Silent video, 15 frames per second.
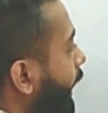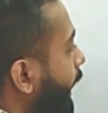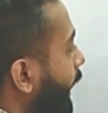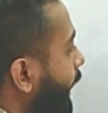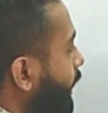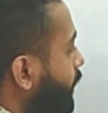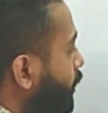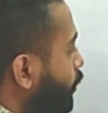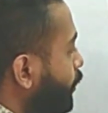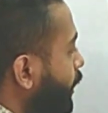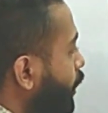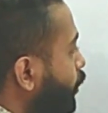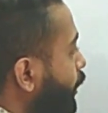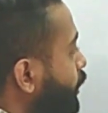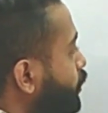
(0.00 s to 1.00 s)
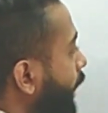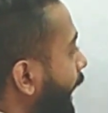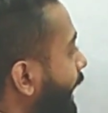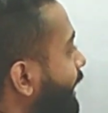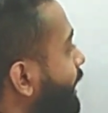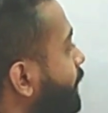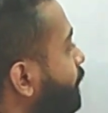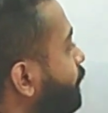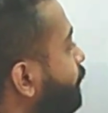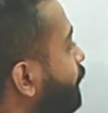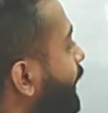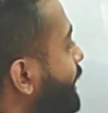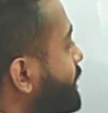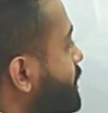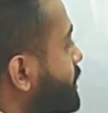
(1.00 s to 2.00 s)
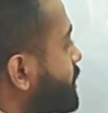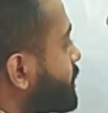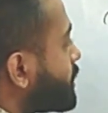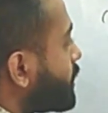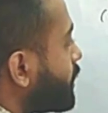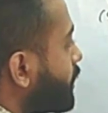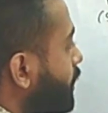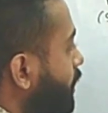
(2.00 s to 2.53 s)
and we are going to hold it fixed